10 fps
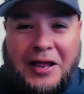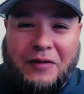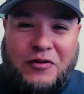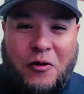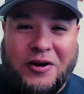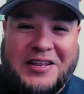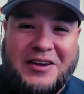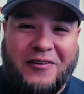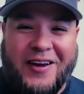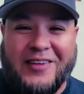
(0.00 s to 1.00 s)
I have no
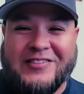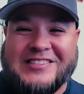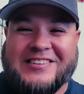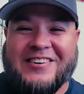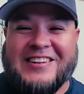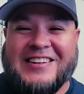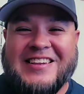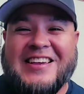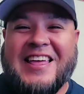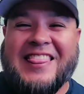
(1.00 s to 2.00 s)
idea why I even started
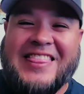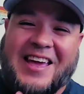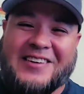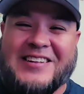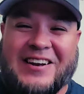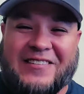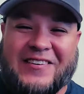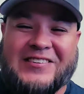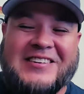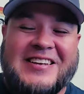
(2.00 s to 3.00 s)
down that
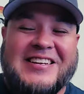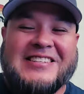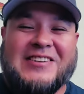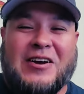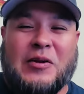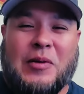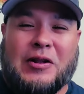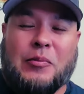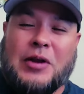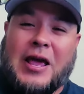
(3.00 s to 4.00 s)
road talking
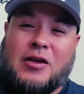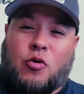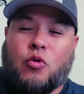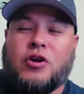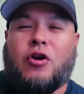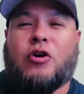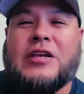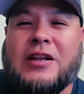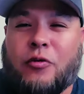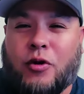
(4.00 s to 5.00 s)
about it. But hey, we
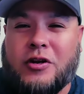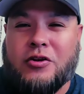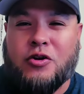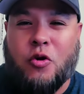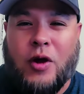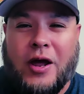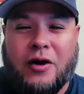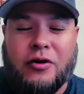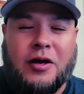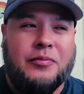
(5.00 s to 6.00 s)
are getting ready to go
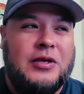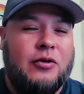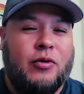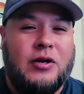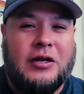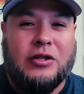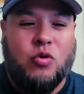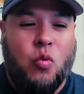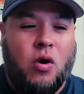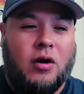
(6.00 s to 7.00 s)
out. I'm getting ready to
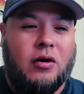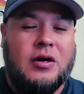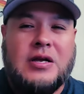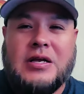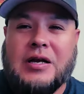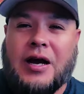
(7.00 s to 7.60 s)
hit the water.